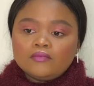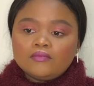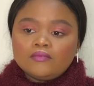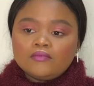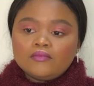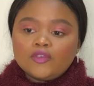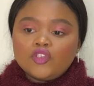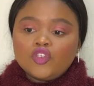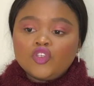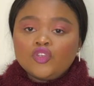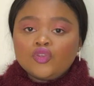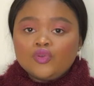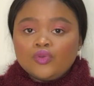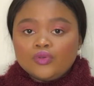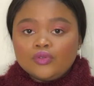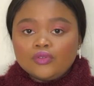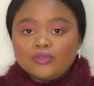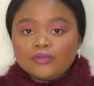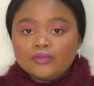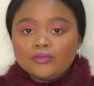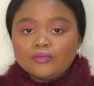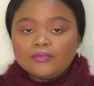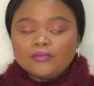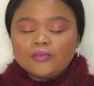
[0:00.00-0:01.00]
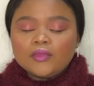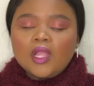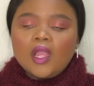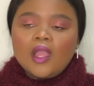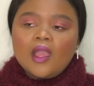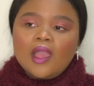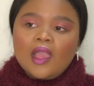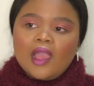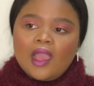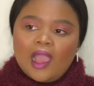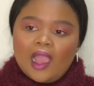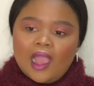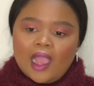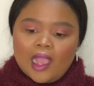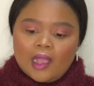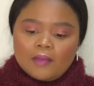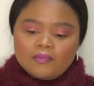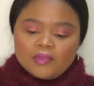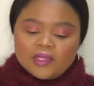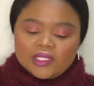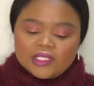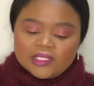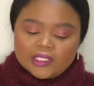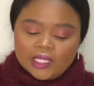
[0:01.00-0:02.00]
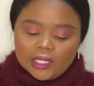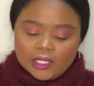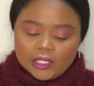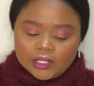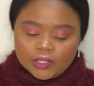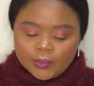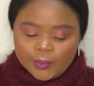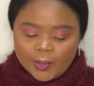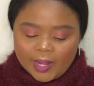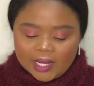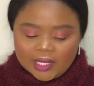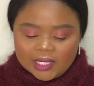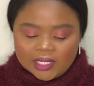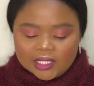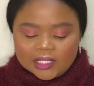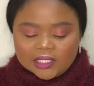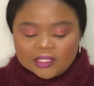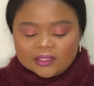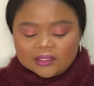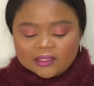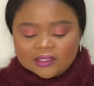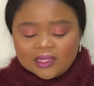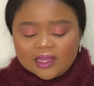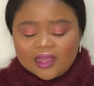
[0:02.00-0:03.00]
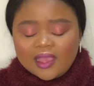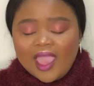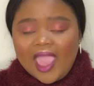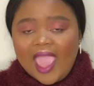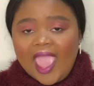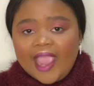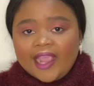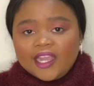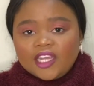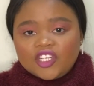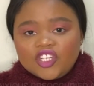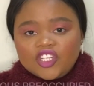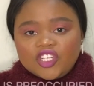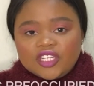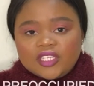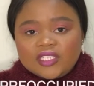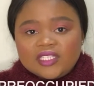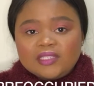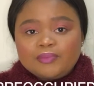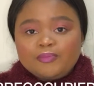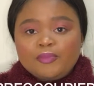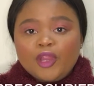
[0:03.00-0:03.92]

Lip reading: to. The second one is anxious,